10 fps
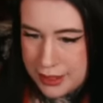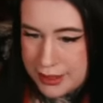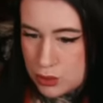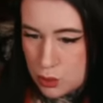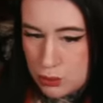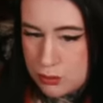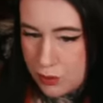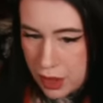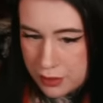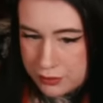It's all
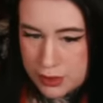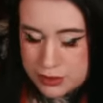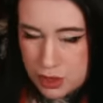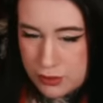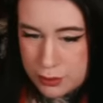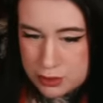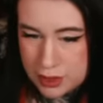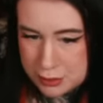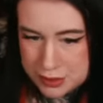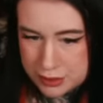fluff. There's no real
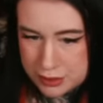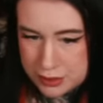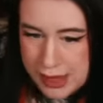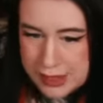substance.